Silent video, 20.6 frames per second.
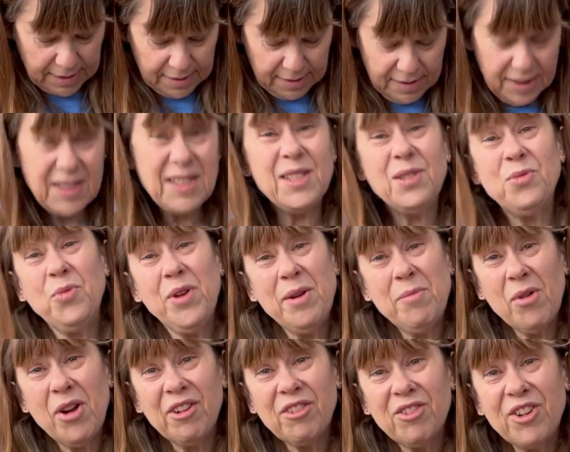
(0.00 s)
This is where
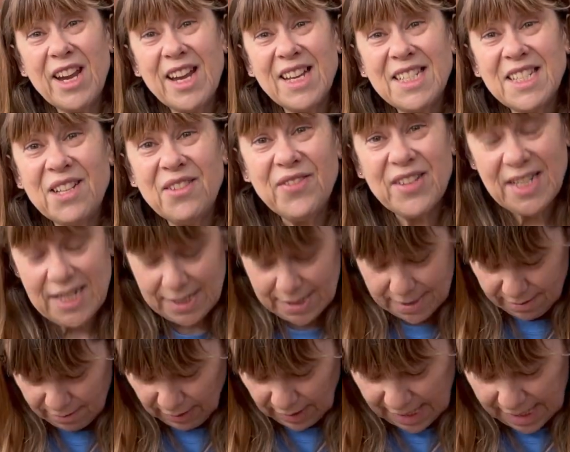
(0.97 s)
my creativity
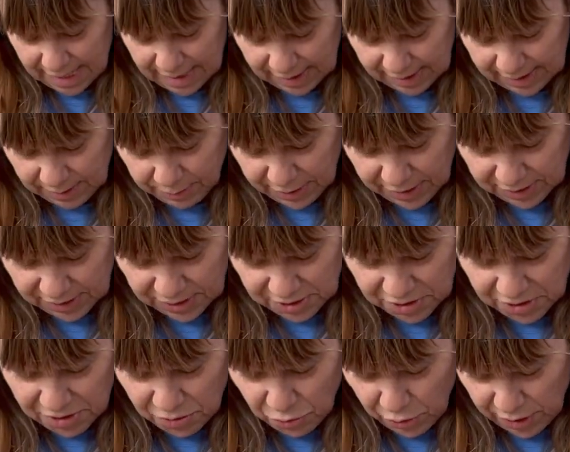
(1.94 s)
lacks, because I
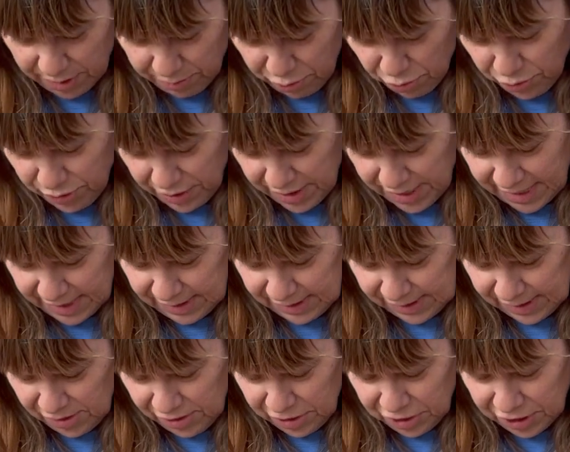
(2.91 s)
don't know where to put things
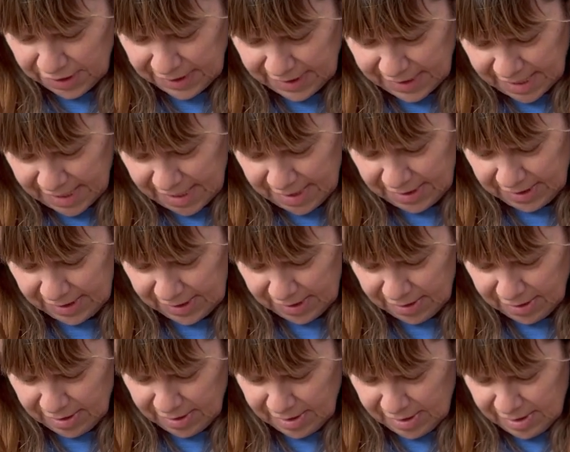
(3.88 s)
and I just guess.
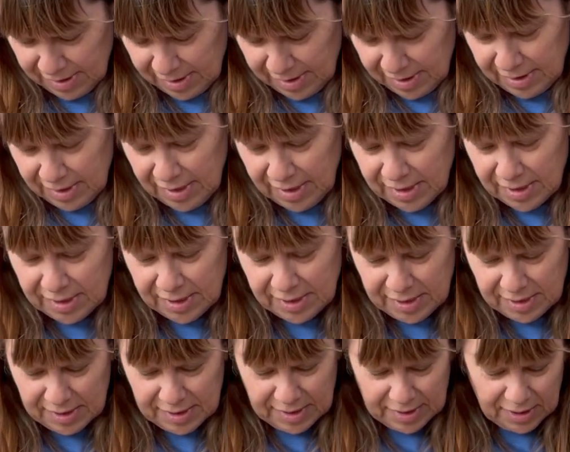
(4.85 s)

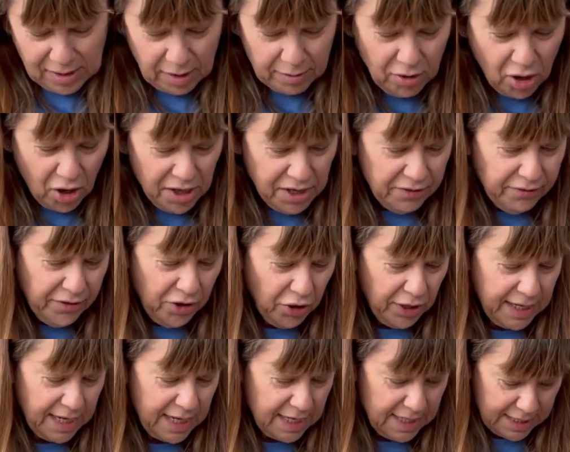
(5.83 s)
I'm kind of very
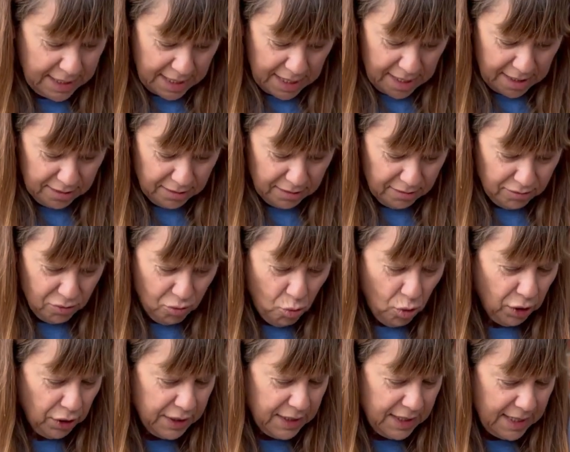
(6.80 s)
kindergarten
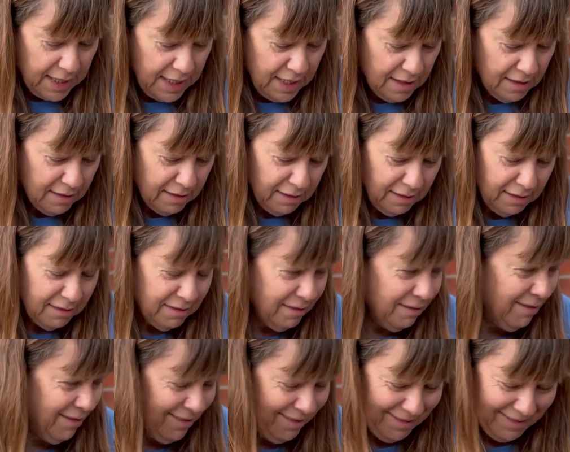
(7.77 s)
quality,
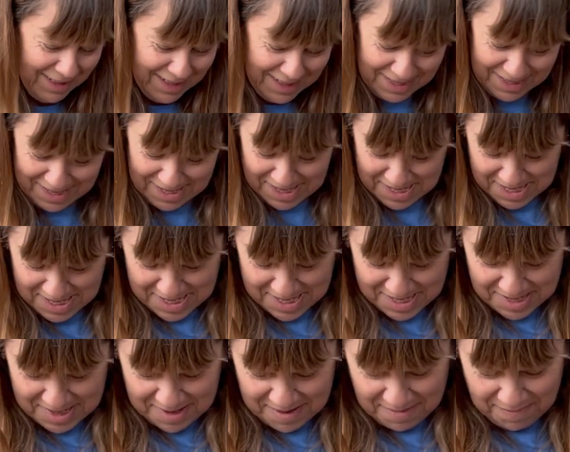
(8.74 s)

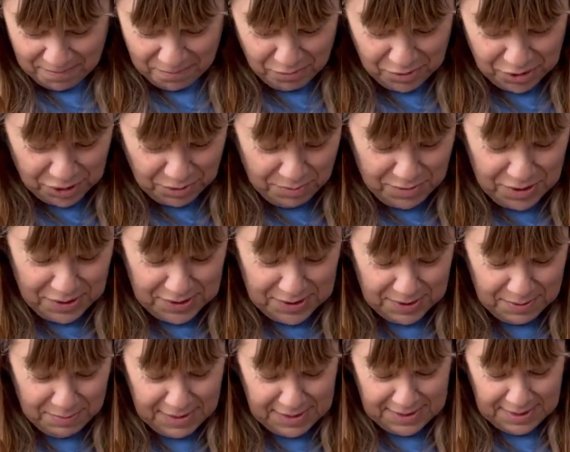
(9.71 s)
which amuses
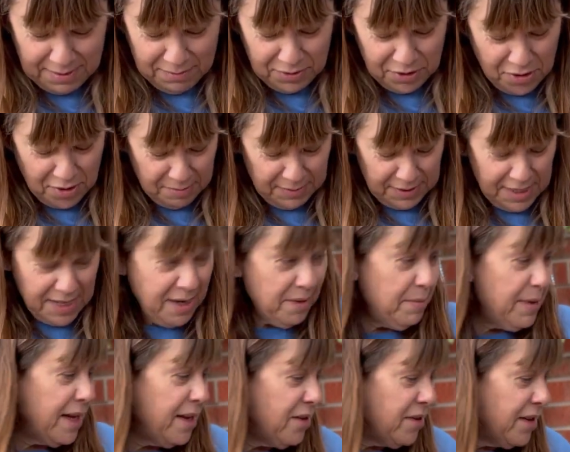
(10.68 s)
me sometimes at how
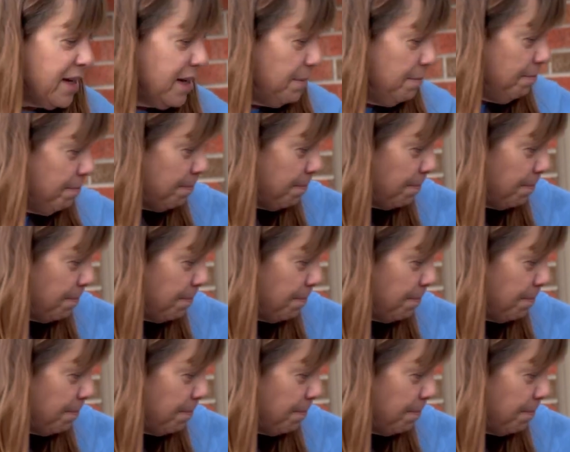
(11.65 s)
bad I am.